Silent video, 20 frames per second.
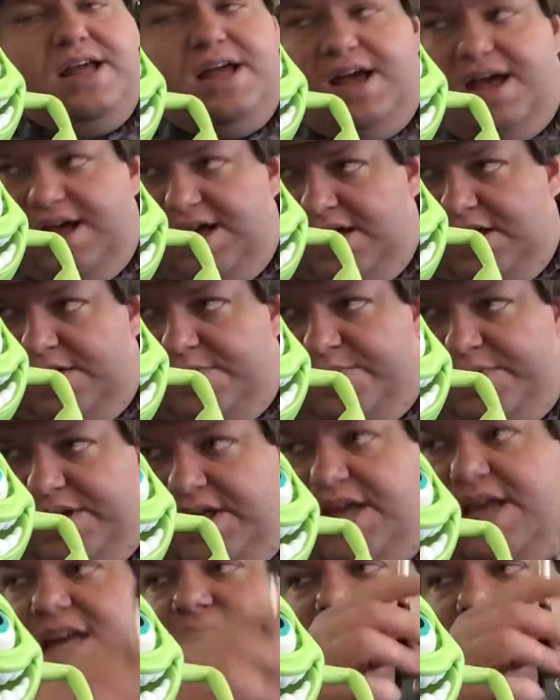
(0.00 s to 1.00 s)
up,
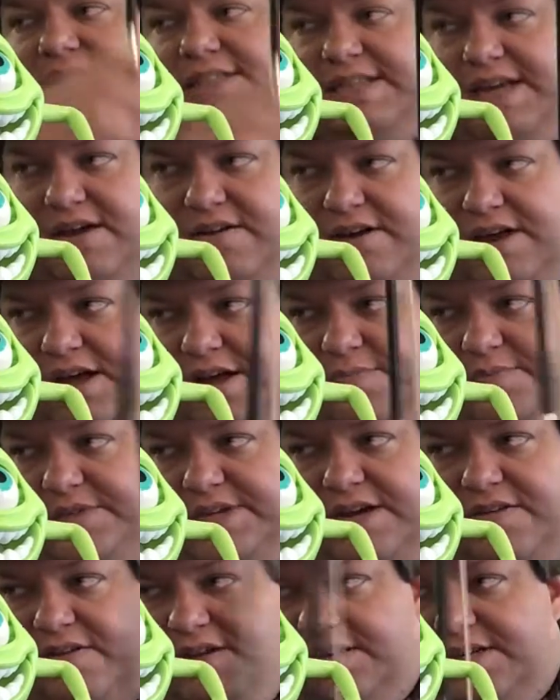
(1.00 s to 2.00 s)
down,
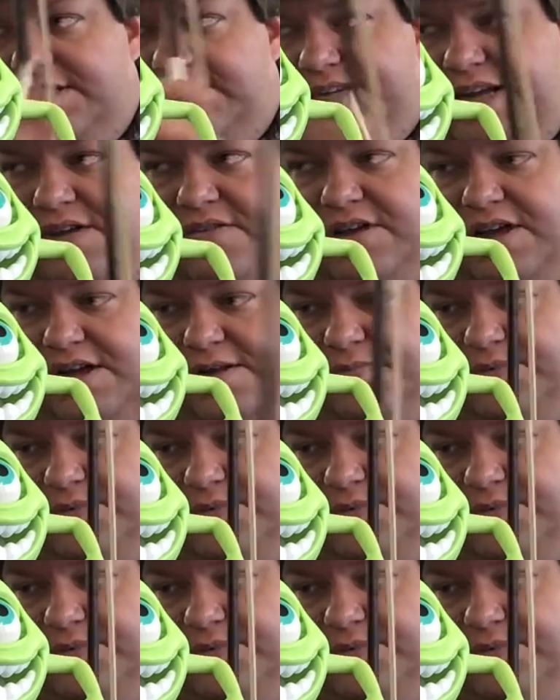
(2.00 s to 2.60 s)
down, down,